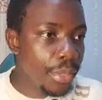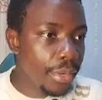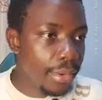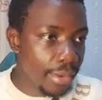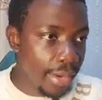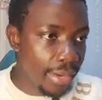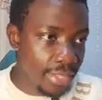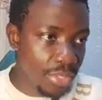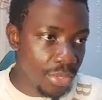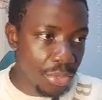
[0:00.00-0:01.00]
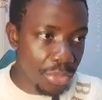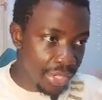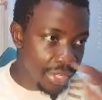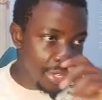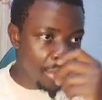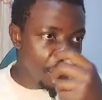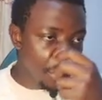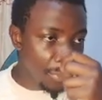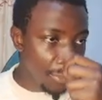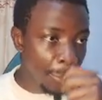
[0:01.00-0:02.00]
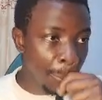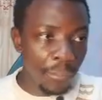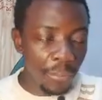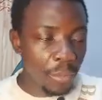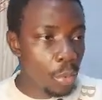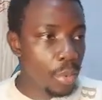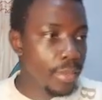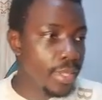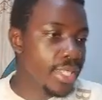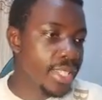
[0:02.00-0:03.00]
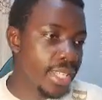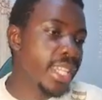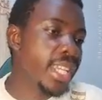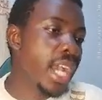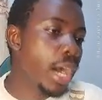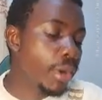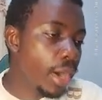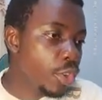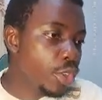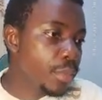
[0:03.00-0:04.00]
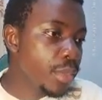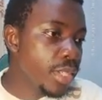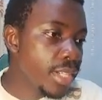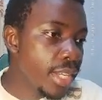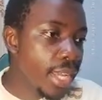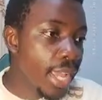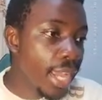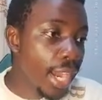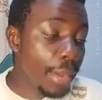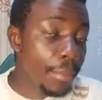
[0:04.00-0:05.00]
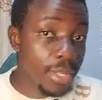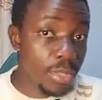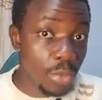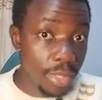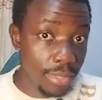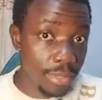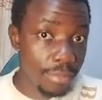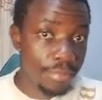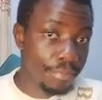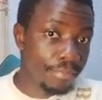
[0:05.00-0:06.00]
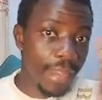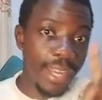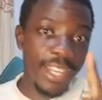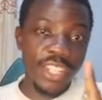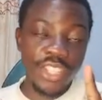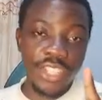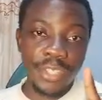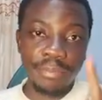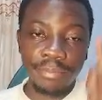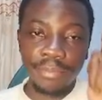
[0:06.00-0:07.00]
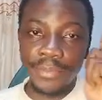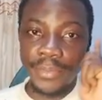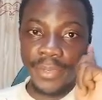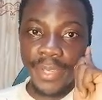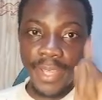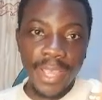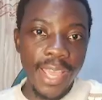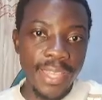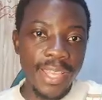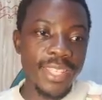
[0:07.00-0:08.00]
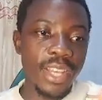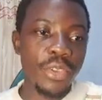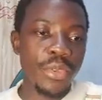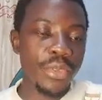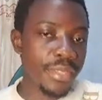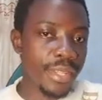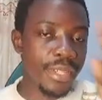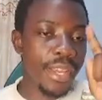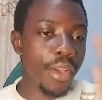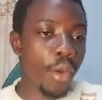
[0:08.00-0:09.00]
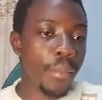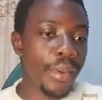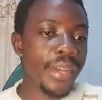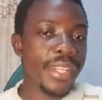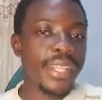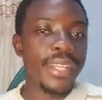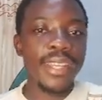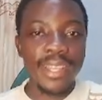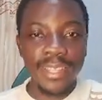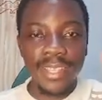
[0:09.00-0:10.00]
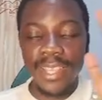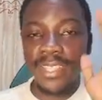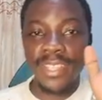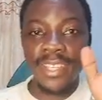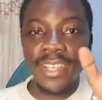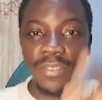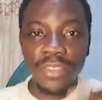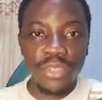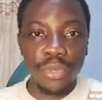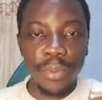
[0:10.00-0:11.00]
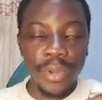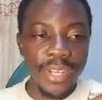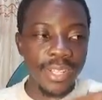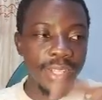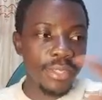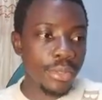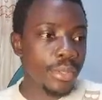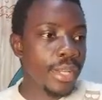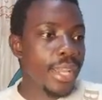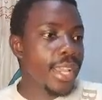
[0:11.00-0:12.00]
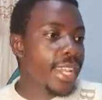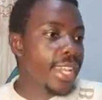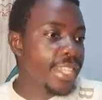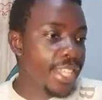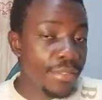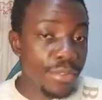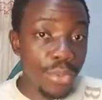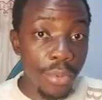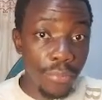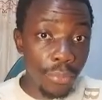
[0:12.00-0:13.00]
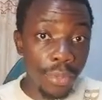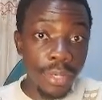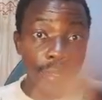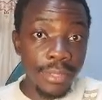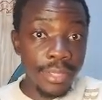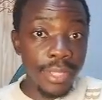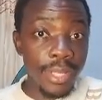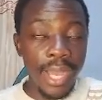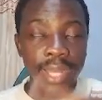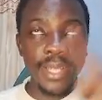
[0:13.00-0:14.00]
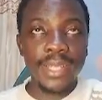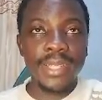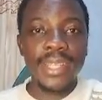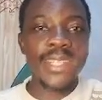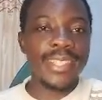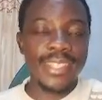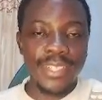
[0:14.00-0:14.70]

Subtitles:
run this code right now, we will see our output come as 1, an integer. That is how you use that operator, the integer division operator. So it gives you a full an integer,